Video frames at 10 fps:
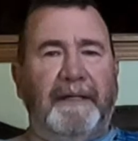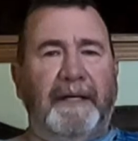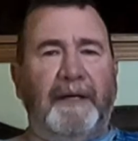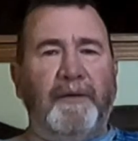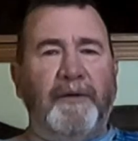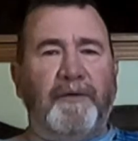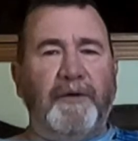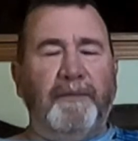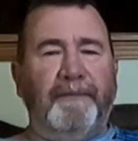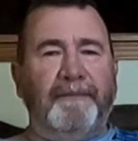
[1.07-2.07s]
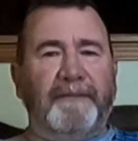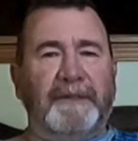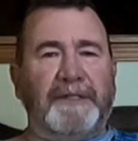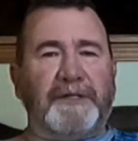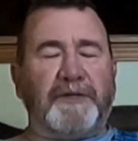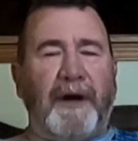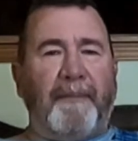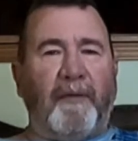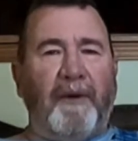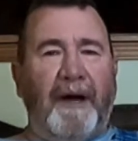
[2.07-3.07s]
Hello YouTube, this is
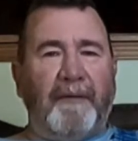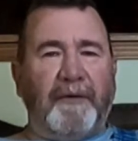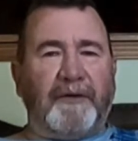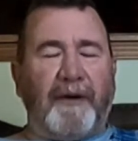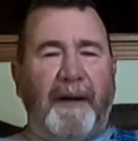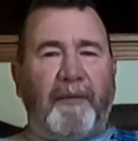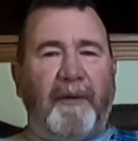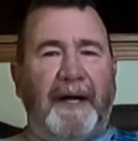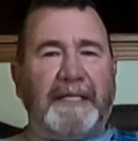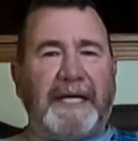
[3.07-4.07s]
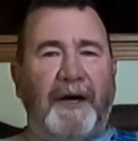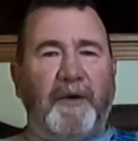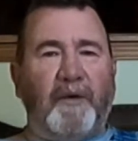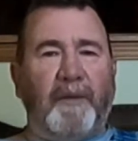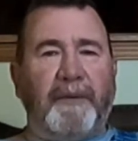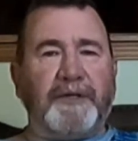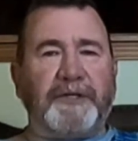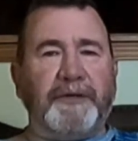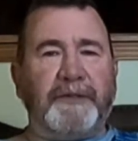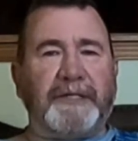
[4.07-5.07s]
Trapper Rod with Trapper Rod's Outdoor
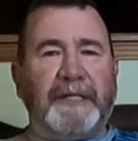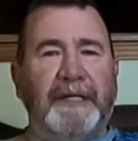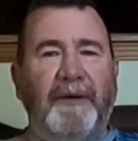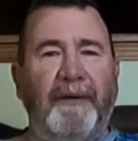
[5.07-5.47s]
Pursuits.